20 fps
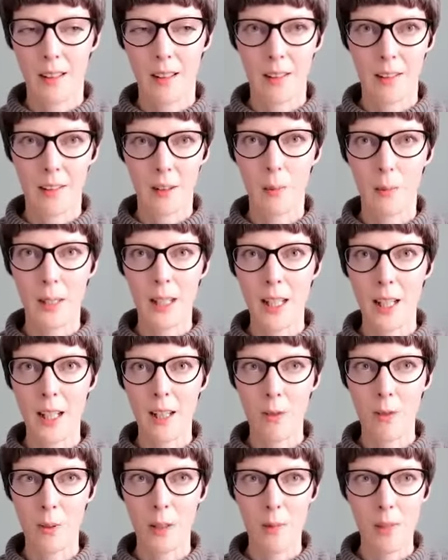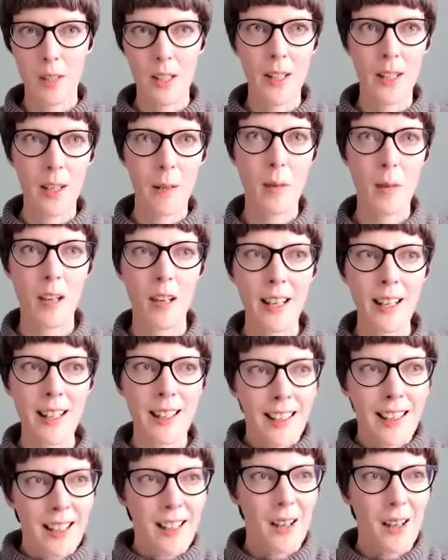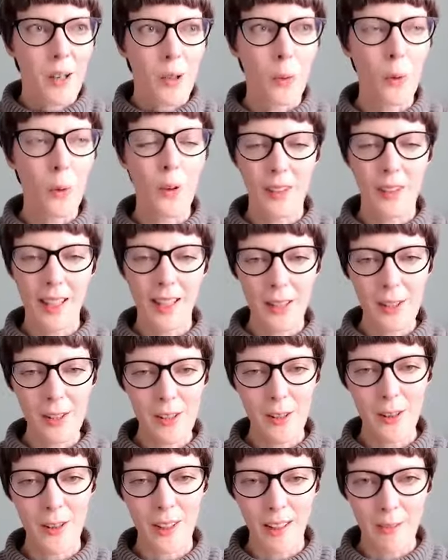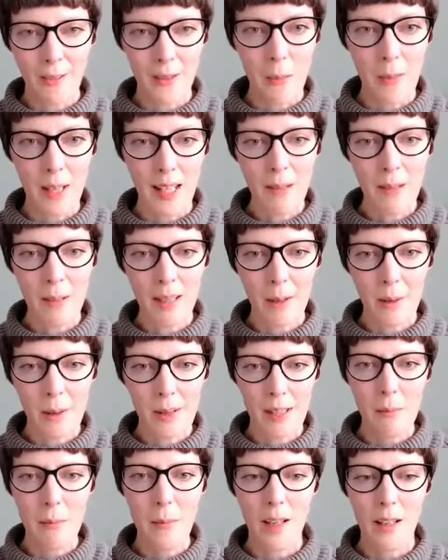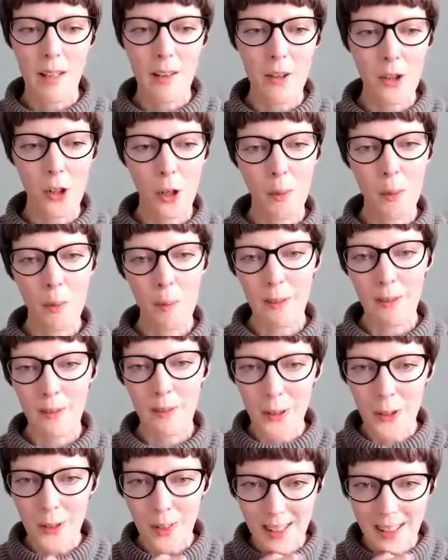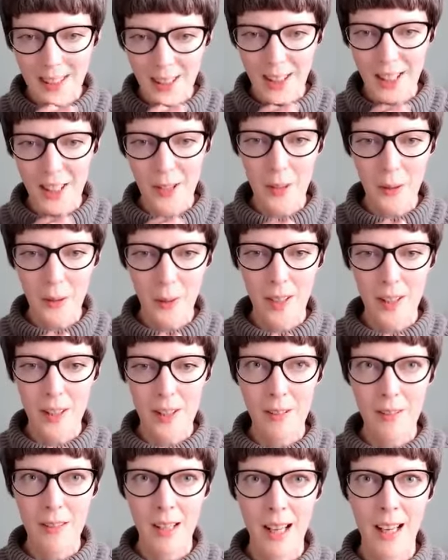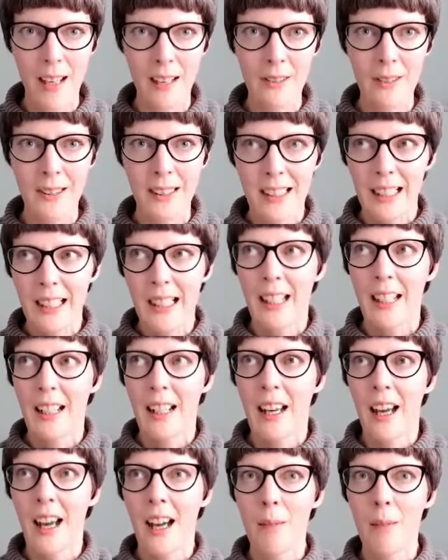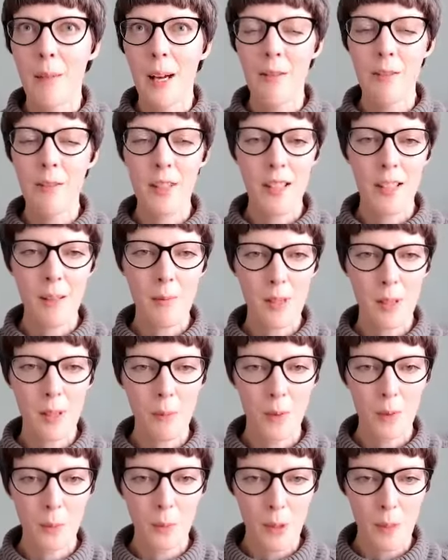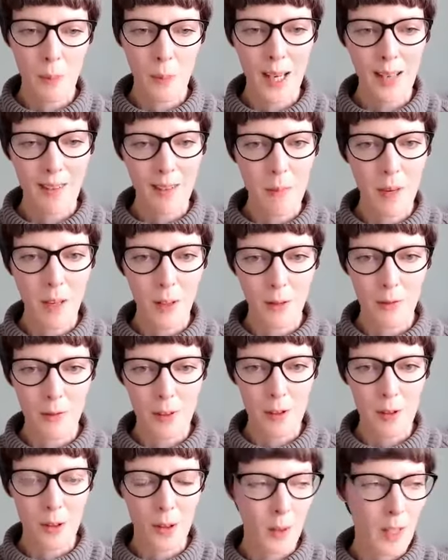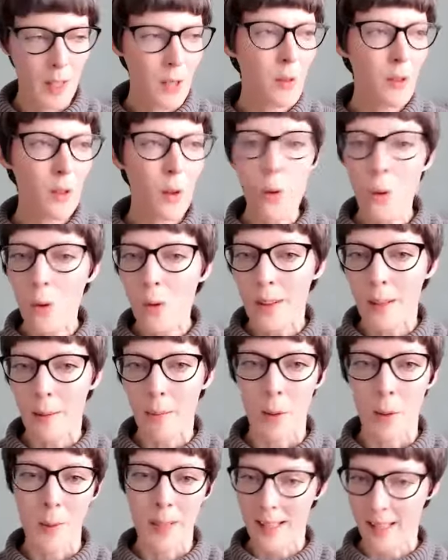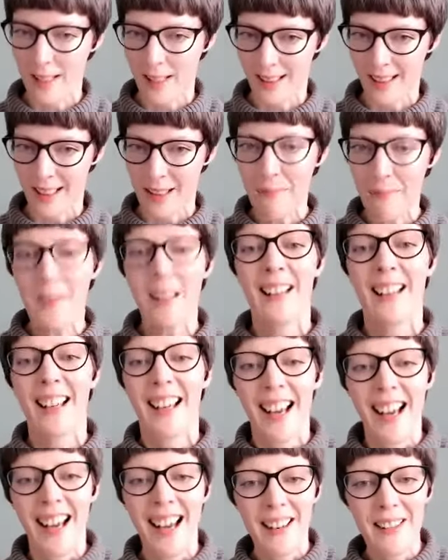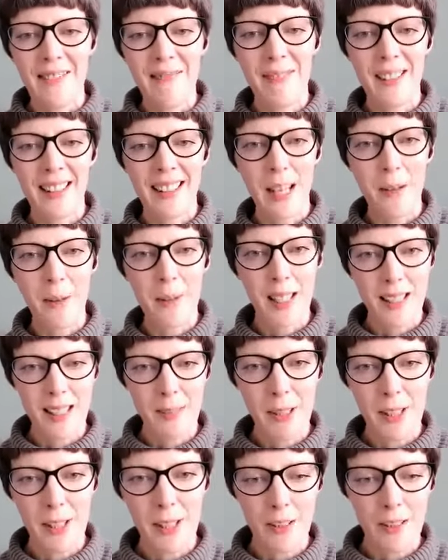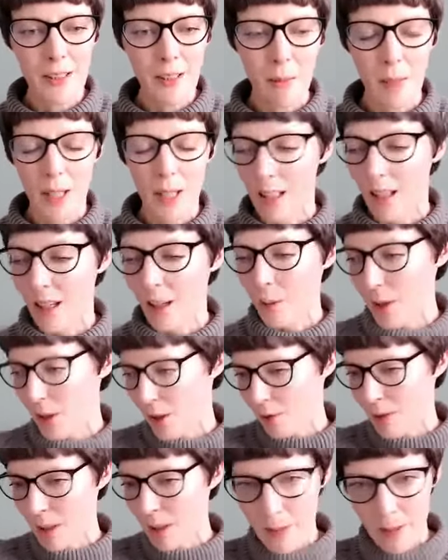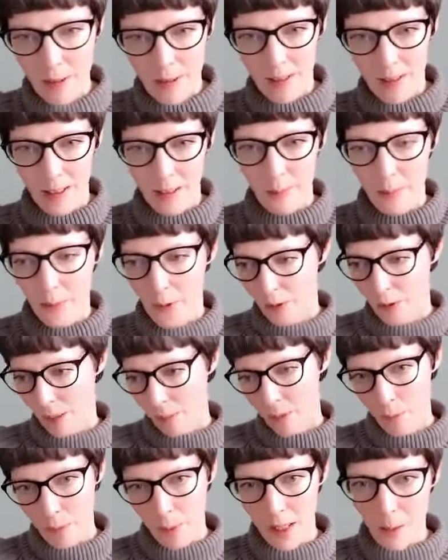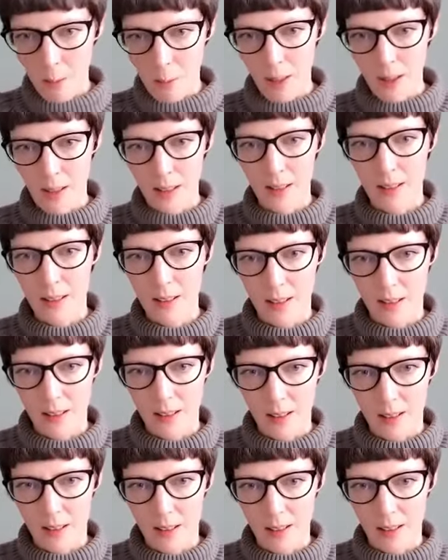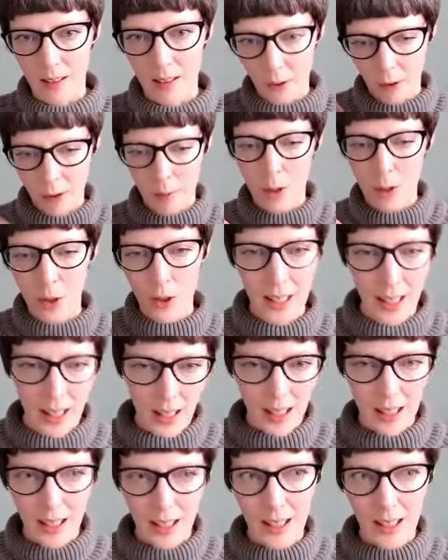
completely overwhelmed and you know my what that used to look like for me when I was in my job before I started doing what I do now. Um, every time someone would appear in my office door, which was all the blooming time, um, they would ask me to do something. I would just grab a, a scrap of paper, scribble on it,